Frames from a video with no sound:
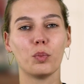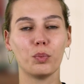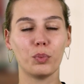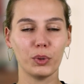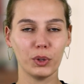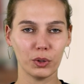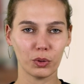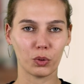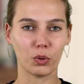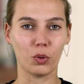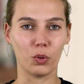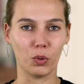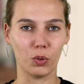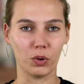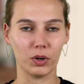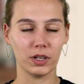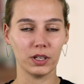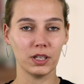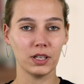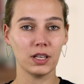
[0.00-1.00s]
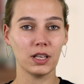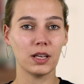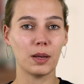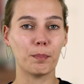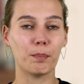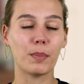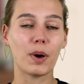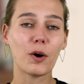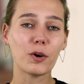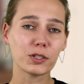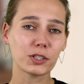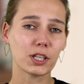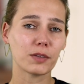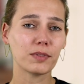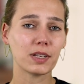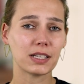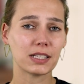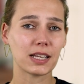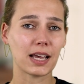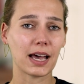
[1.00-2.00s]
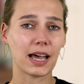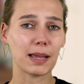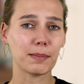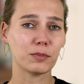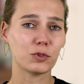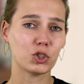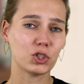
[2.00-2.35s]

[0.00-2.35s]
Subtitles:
Büro. Most of the time